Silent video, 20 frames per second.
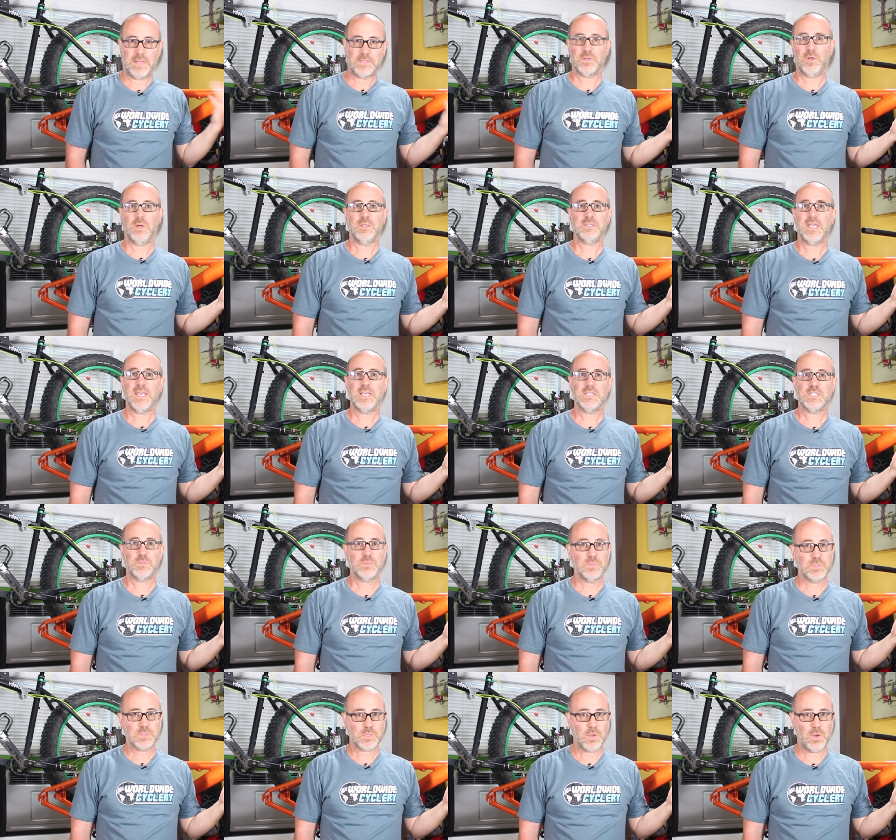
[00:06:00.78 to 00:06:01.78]
That's all it takes
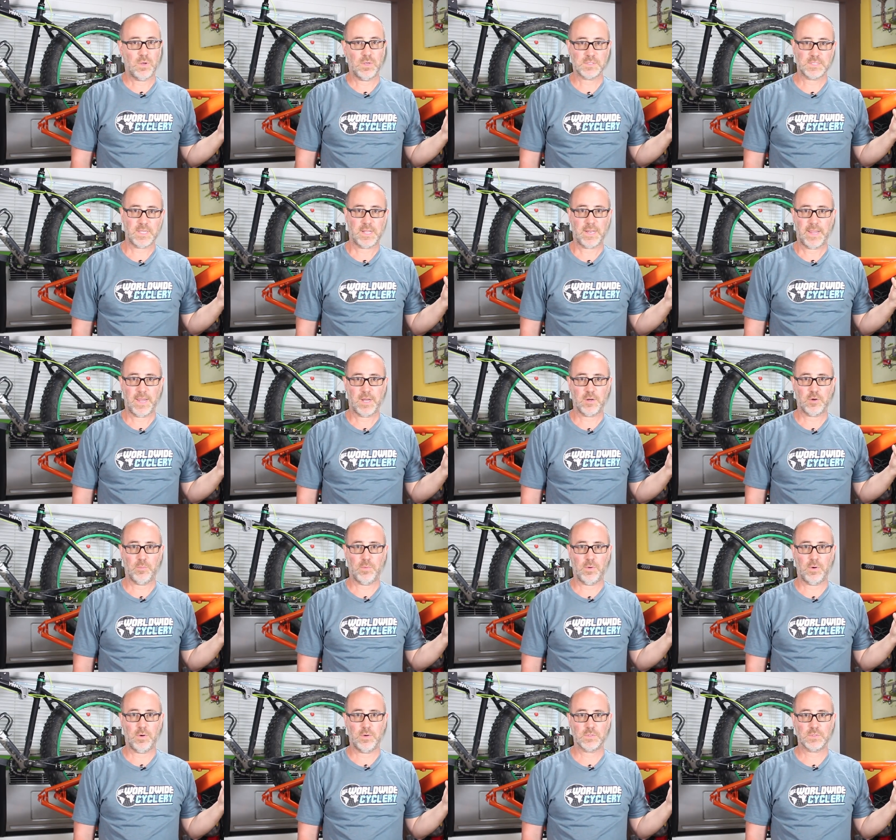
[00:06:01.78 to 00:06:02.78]
to install a set of
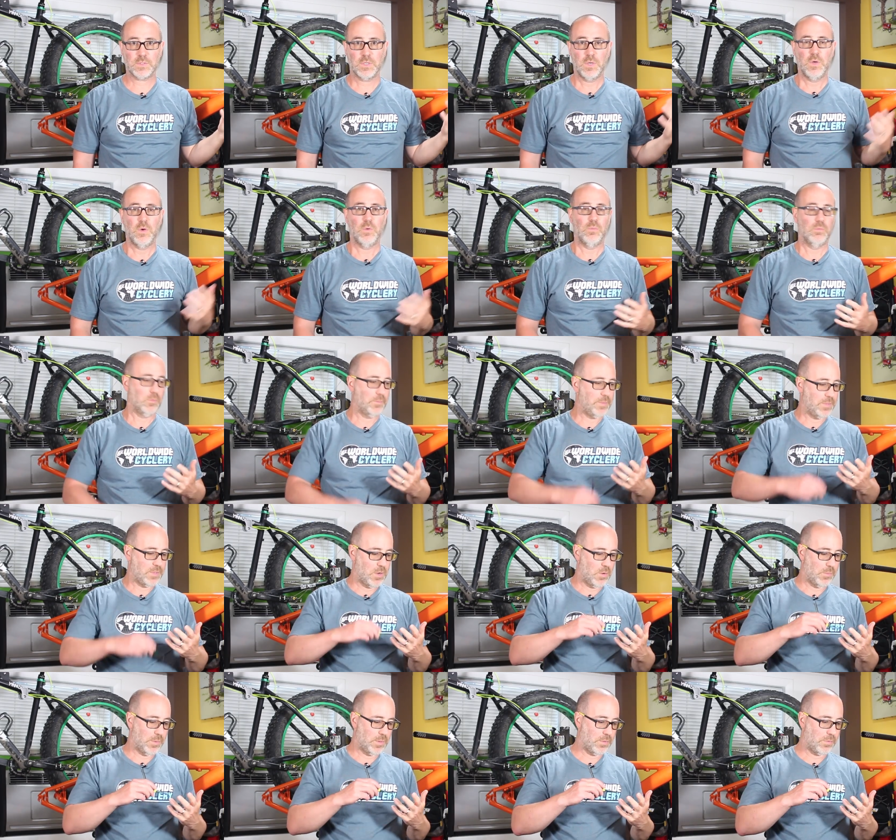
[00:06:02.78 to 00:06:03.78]
handlebars. We'll be
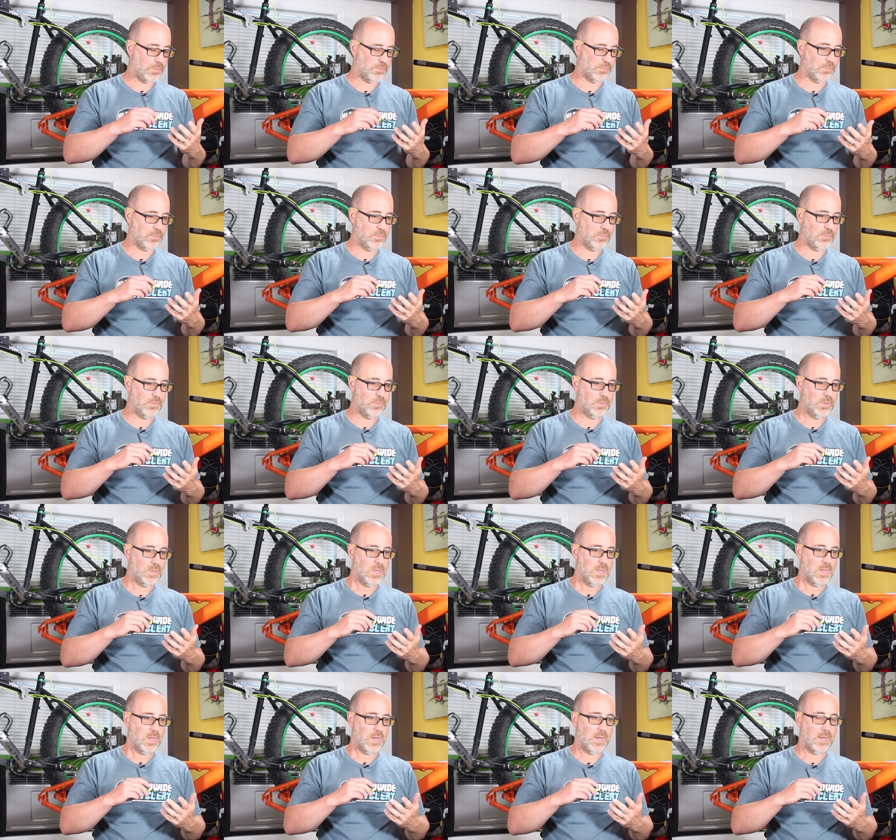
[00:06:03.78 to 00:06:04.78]
going through
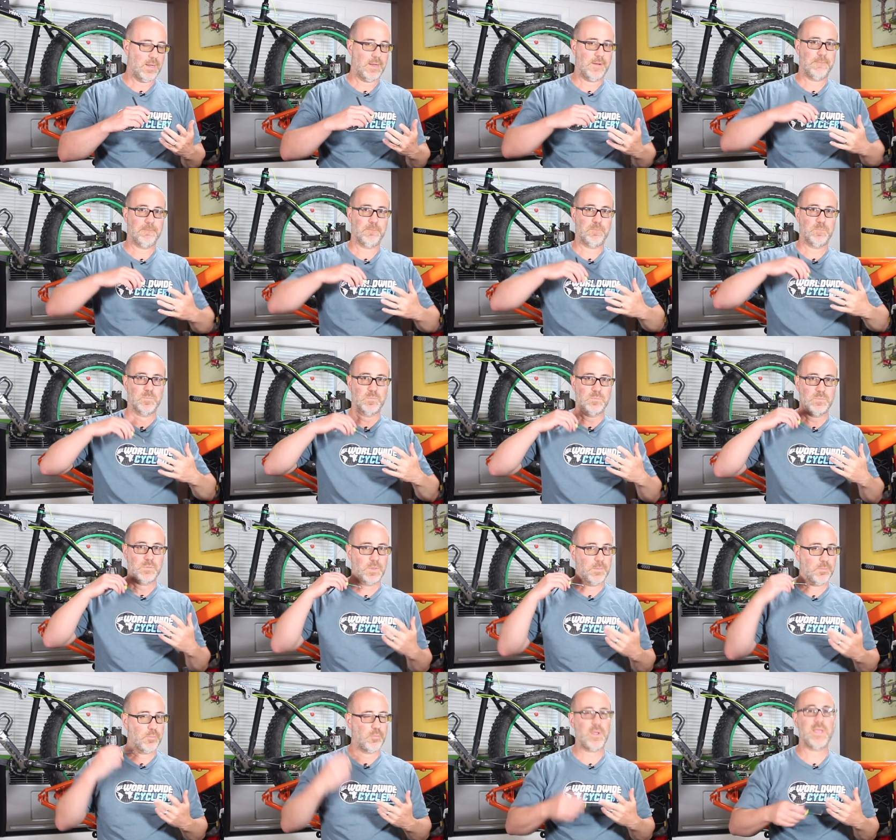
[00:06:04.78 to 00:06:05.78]

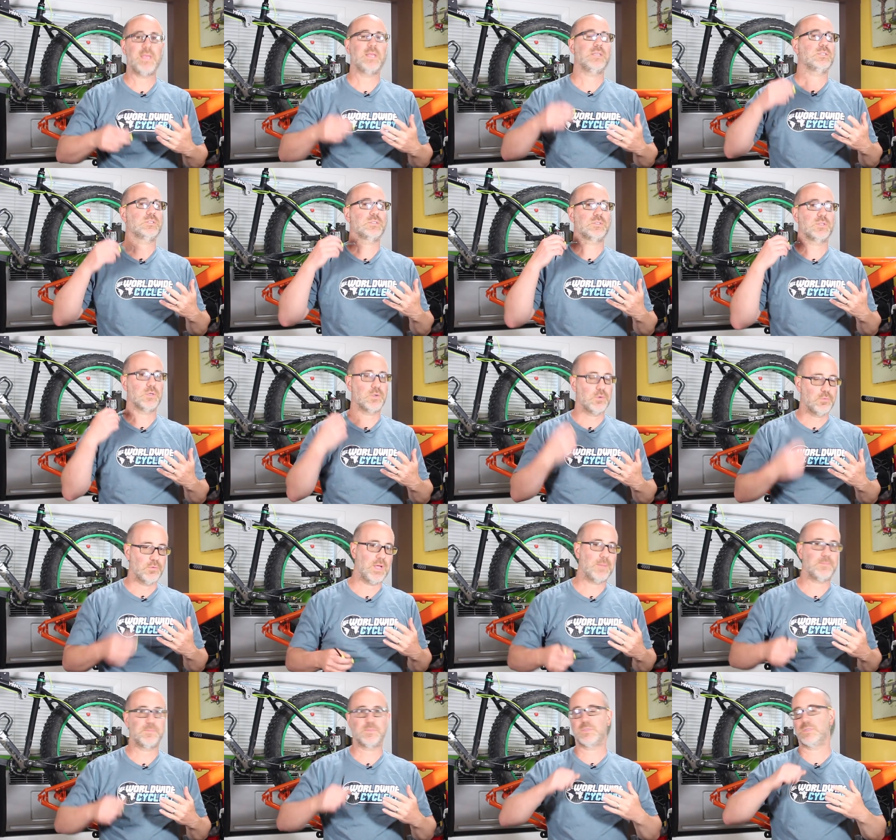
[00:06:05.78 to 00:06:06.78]
the brakes, the
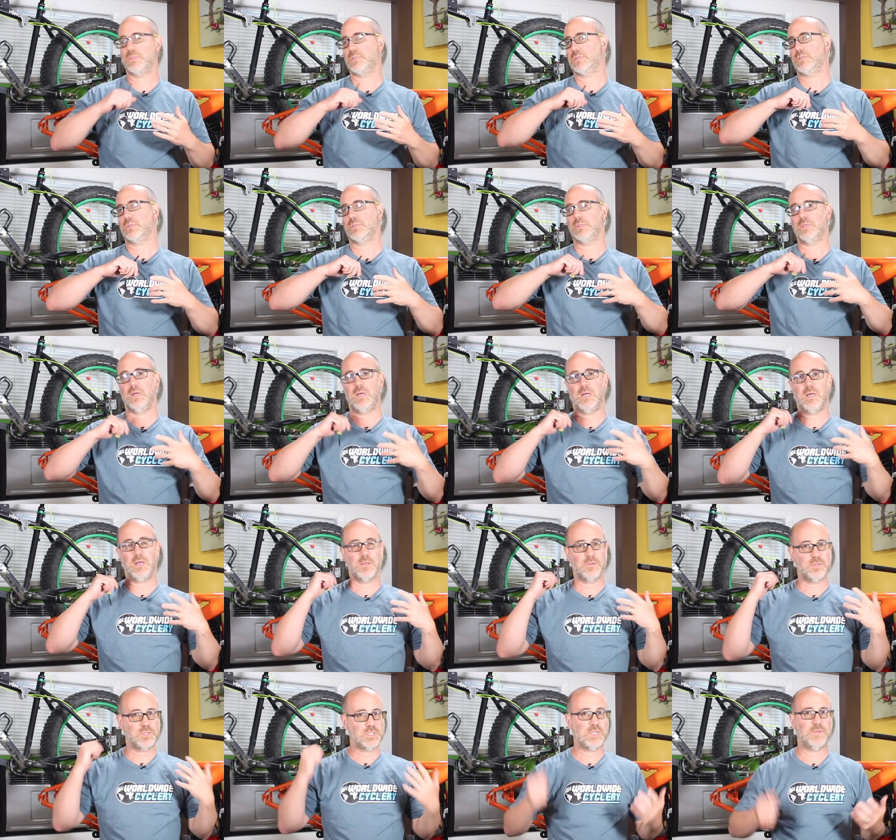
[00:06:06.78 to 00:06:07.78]
grips,
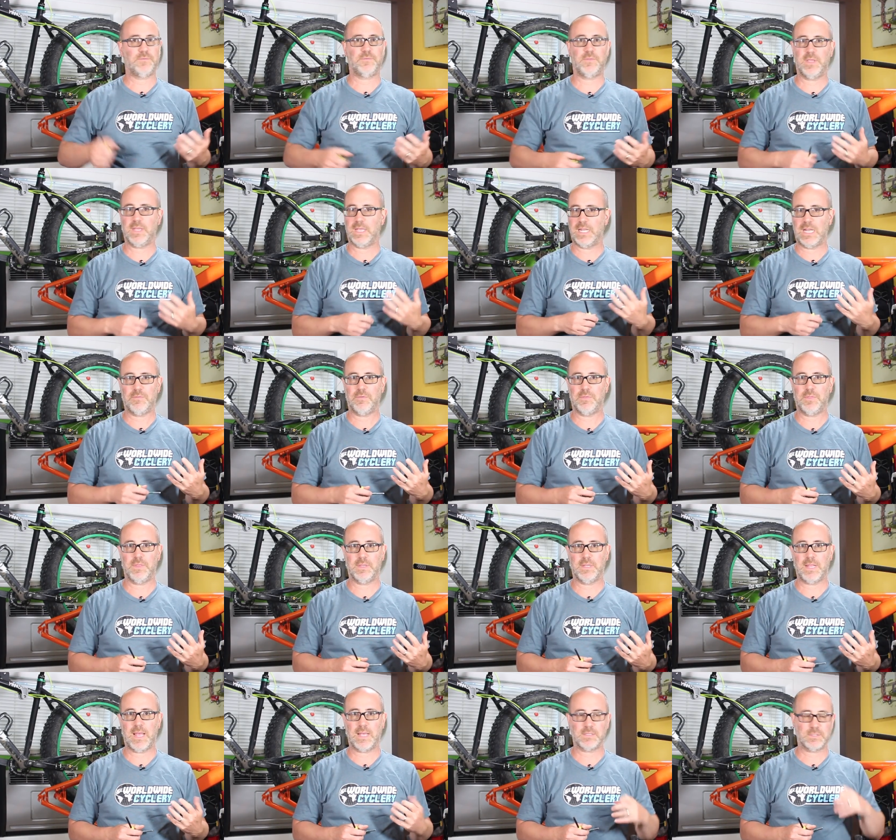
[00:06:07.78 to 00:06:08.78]
the shifting, and
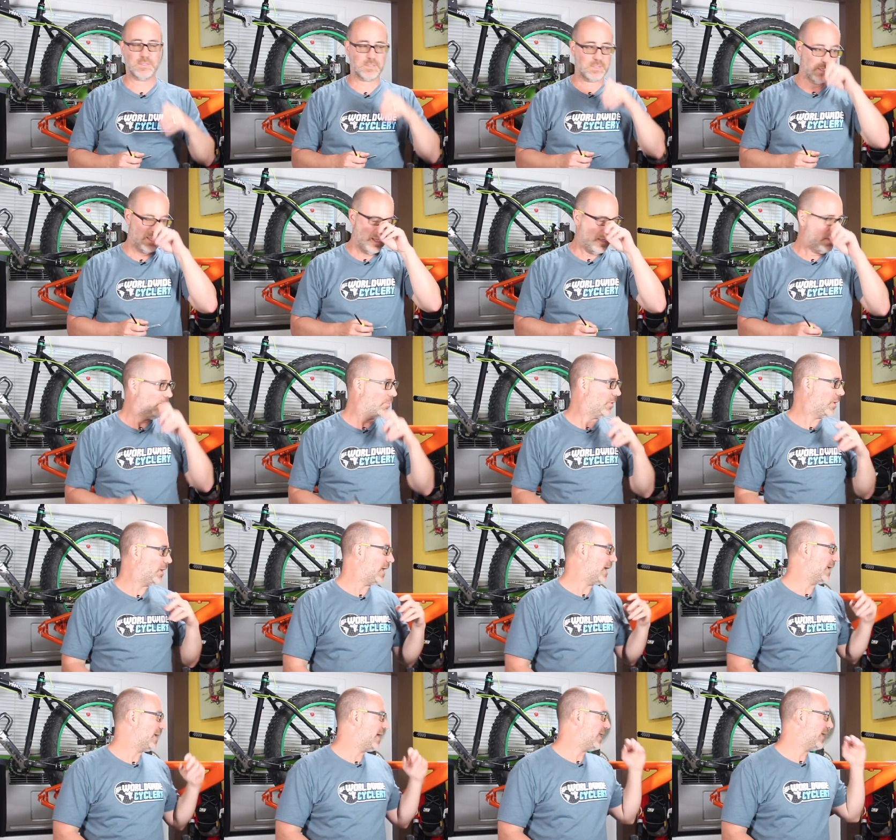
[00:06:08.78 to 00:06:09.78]
everything next,
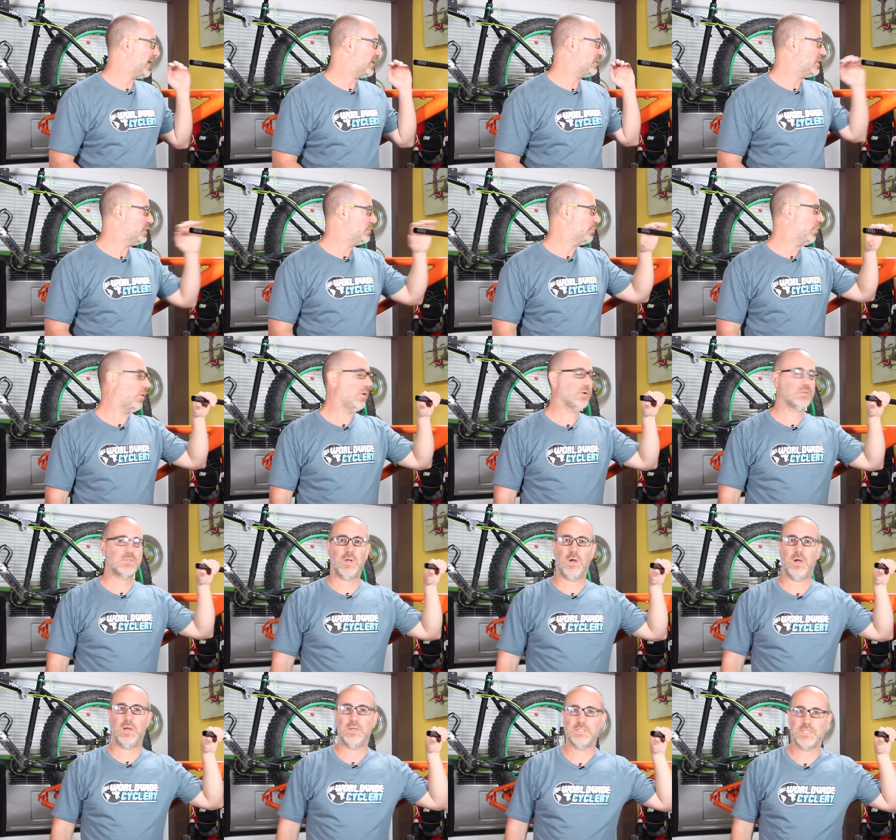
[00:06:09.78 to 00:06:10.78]
but I got to get these bars
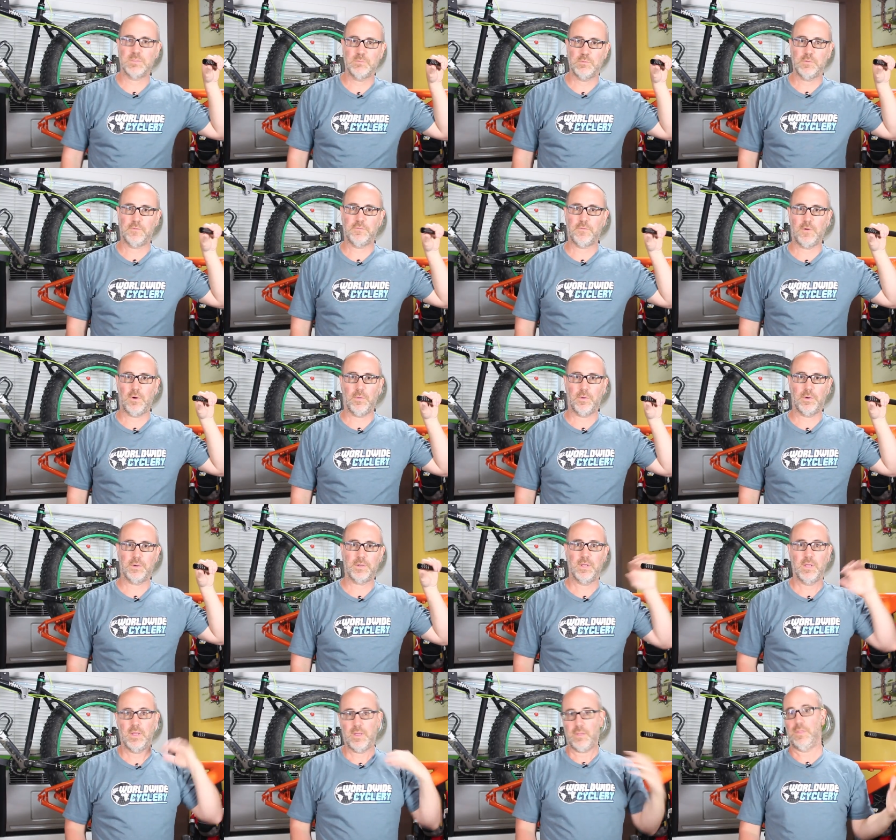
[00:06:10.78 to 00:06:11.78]
on to move
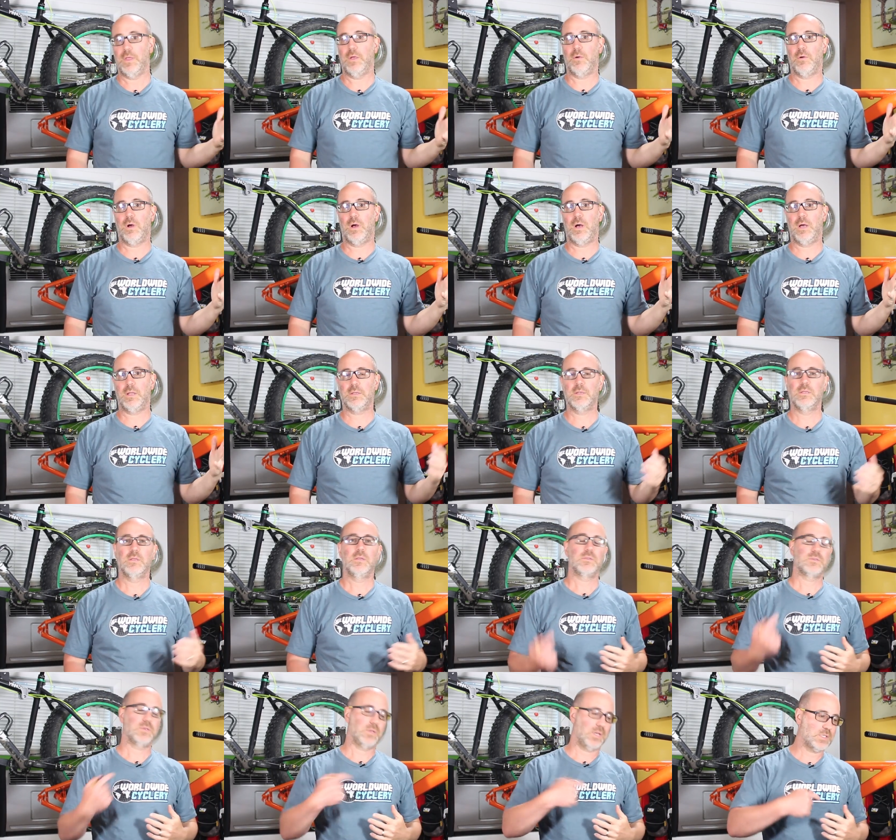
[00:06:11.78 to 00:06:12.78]
forward. They're on,
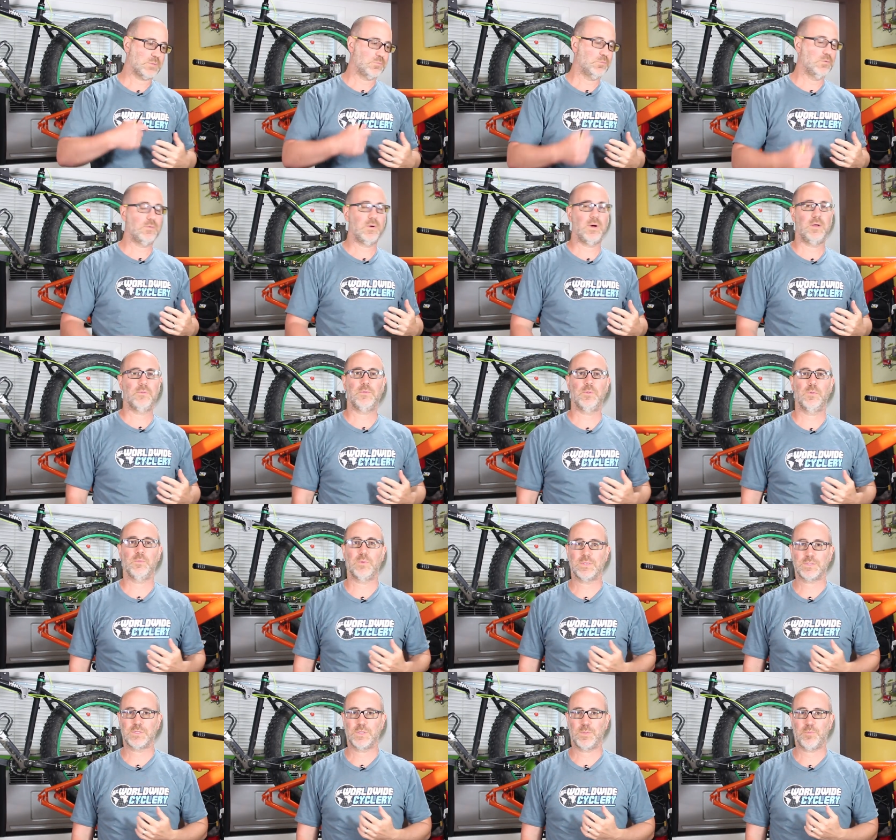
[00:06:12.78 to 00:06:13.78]
so let's move on through the
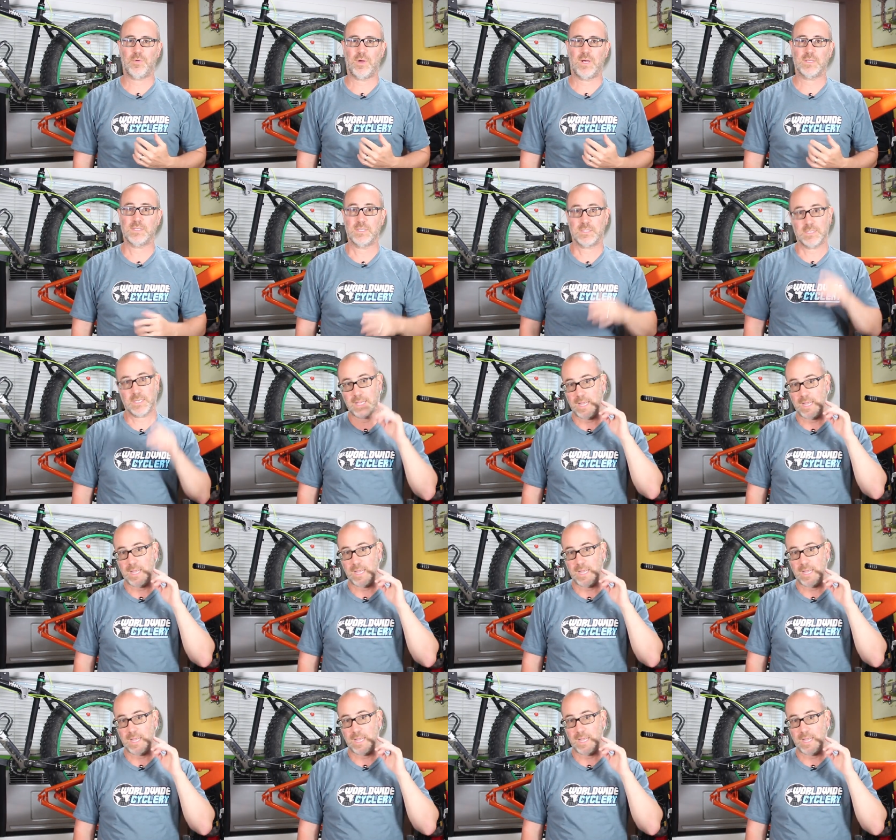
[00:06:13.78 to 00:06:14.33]
rest of the process.